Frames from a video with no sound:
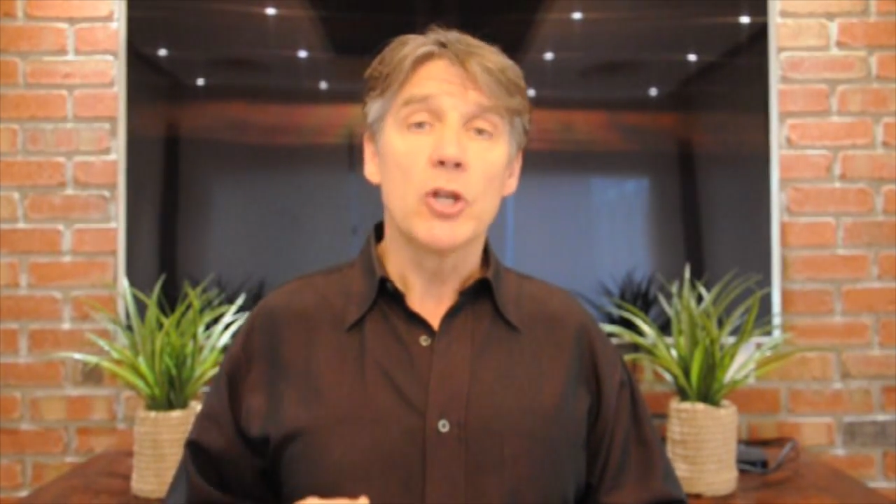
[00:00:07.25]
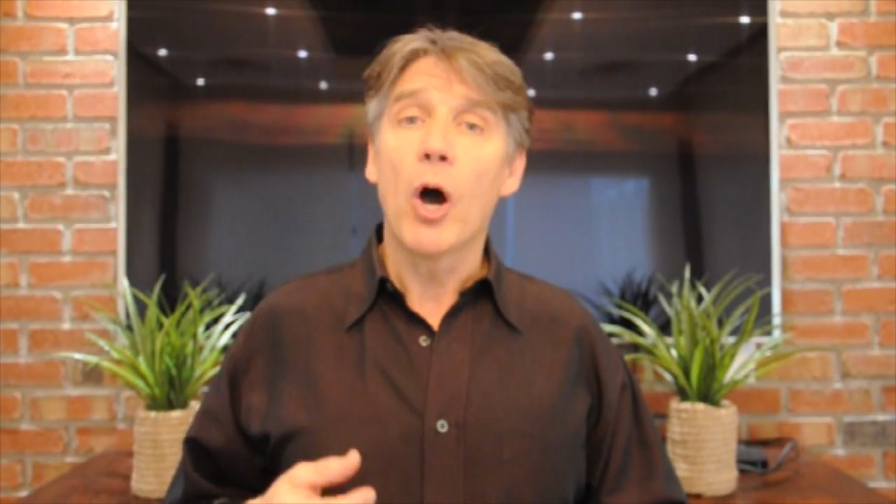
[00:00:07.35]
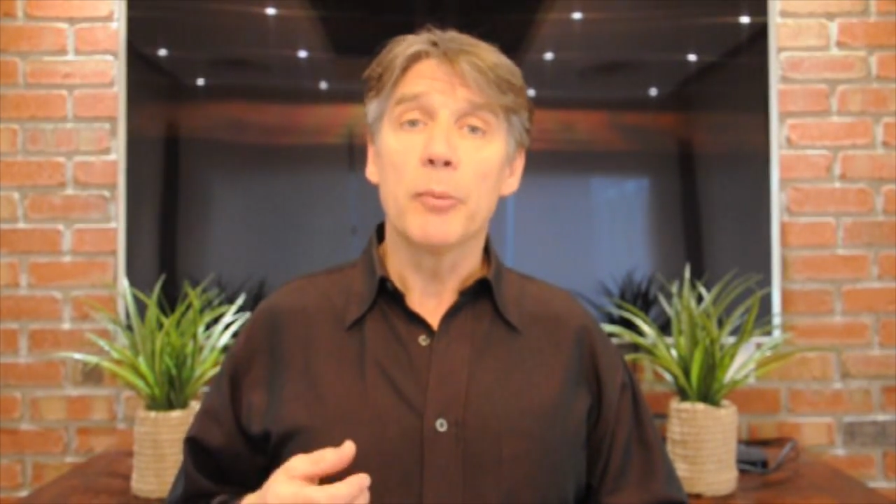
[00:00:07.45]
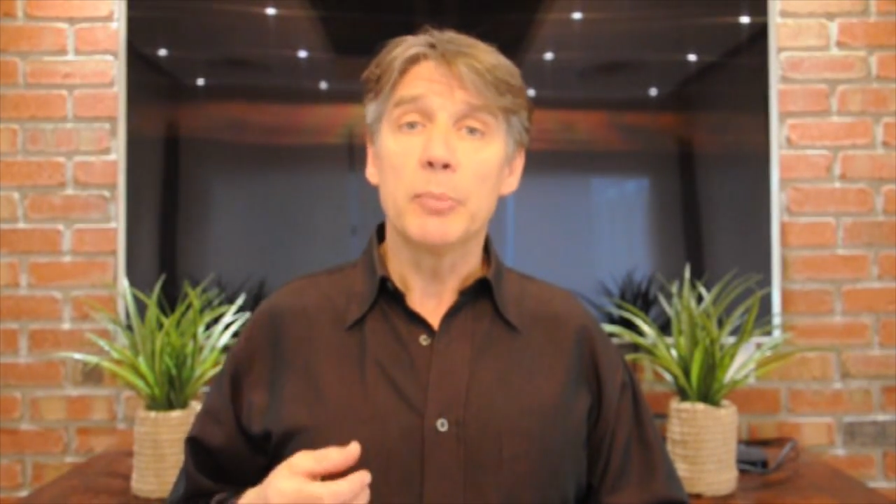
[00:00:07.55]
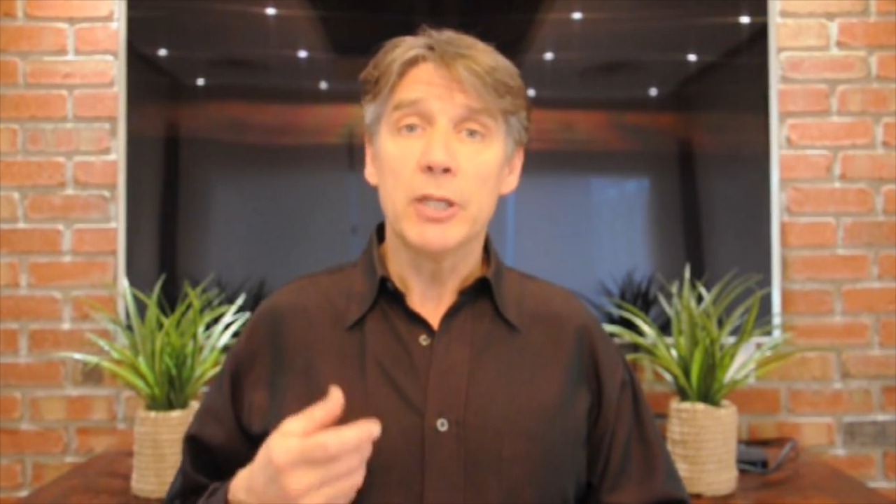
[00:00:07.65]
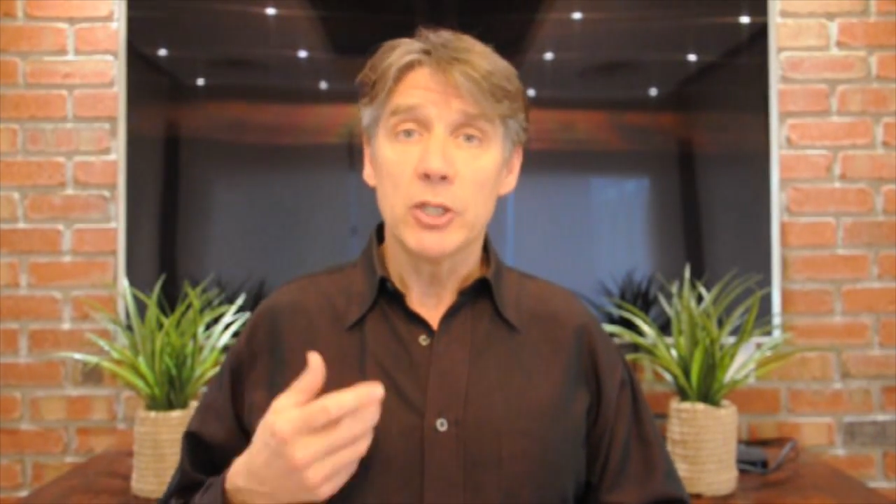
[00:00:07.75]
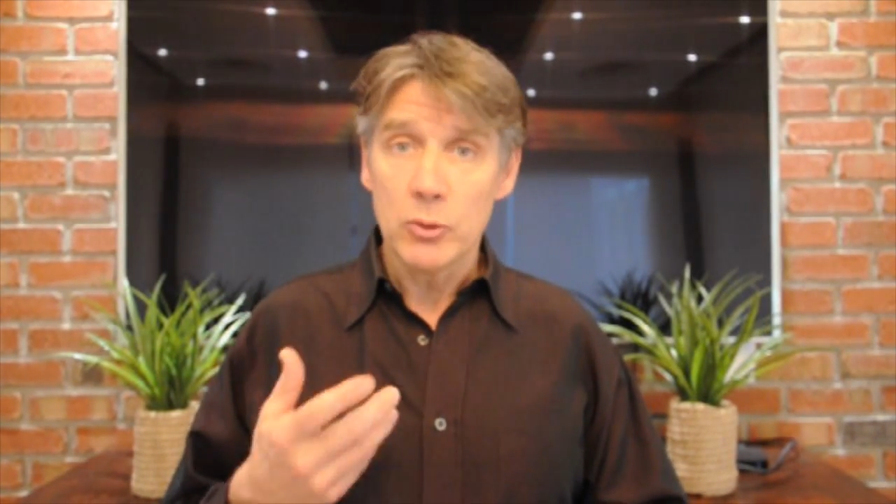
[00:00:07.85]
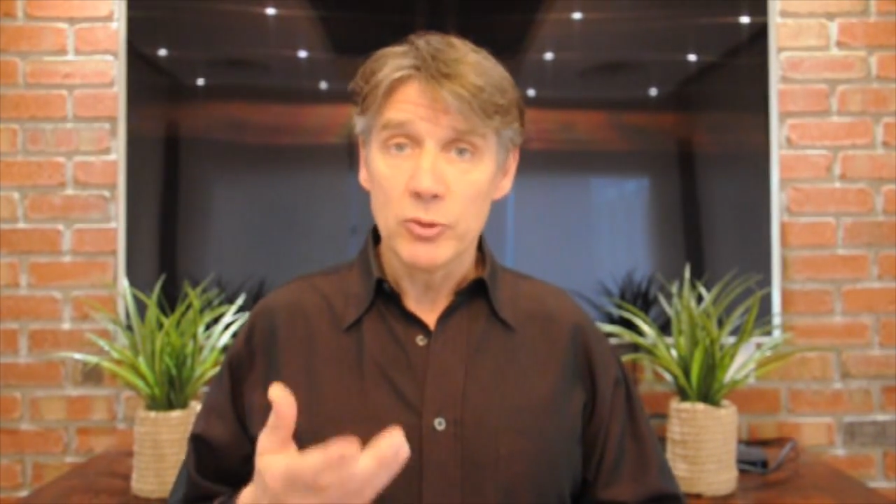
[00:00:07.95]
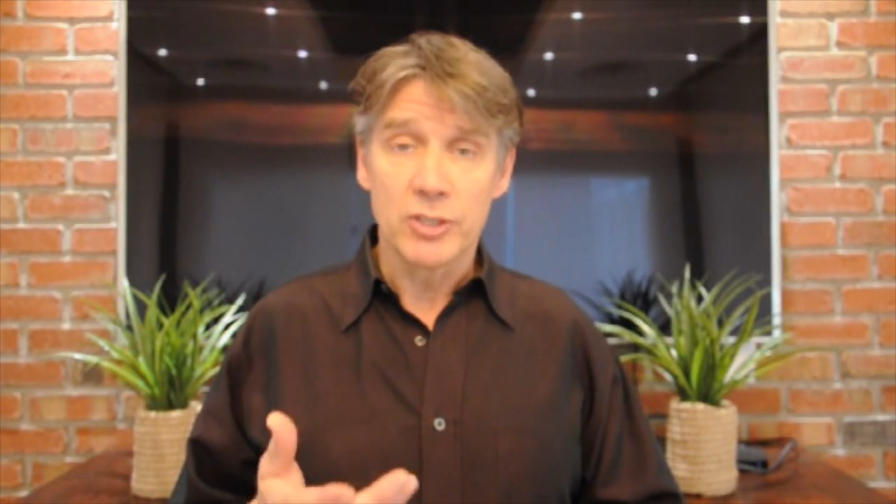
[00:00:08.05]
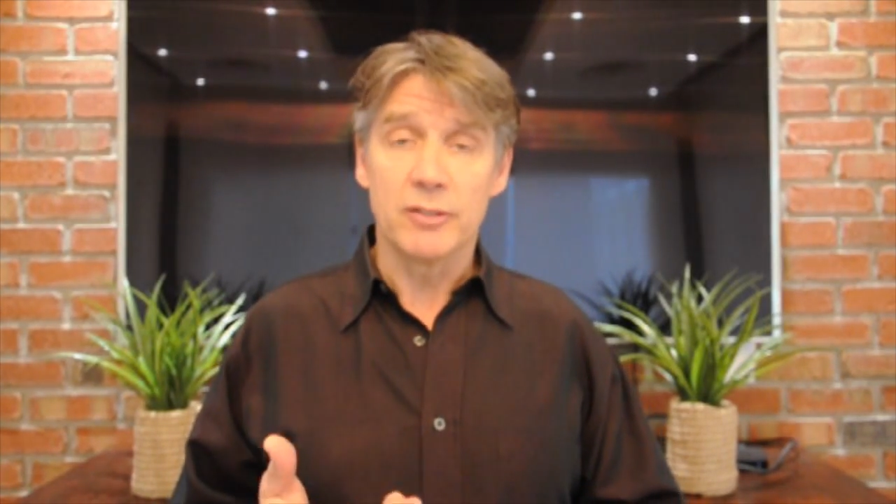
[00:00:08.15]
is not being
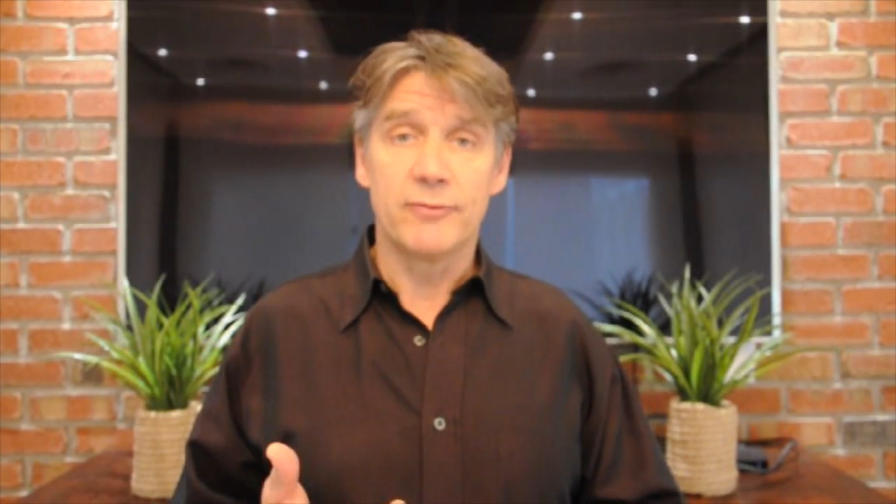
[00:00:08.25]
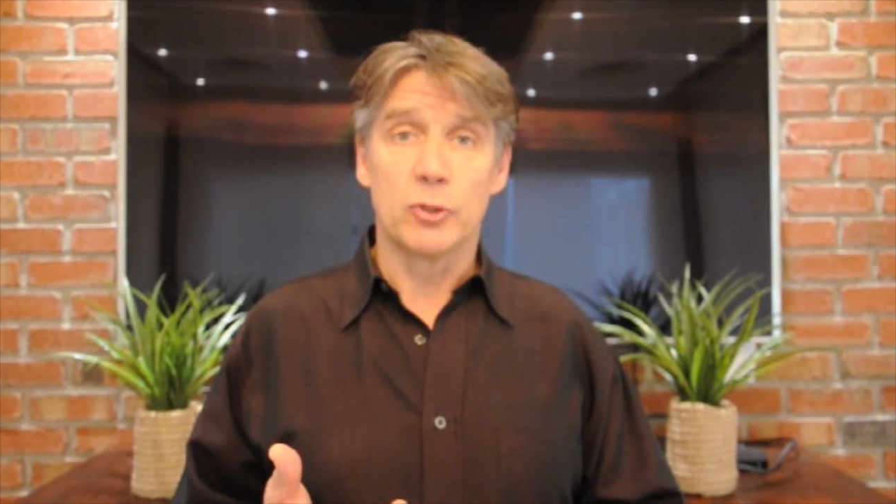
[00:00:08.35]
used in the